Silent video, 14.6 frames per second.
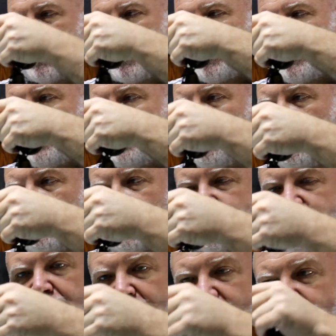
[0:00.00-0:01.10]
an enormous
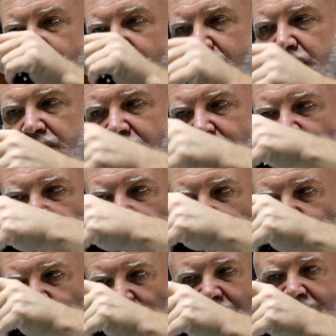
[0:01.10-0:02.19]
amount of work.
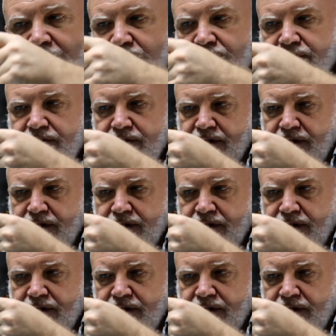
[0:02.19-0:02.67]
For each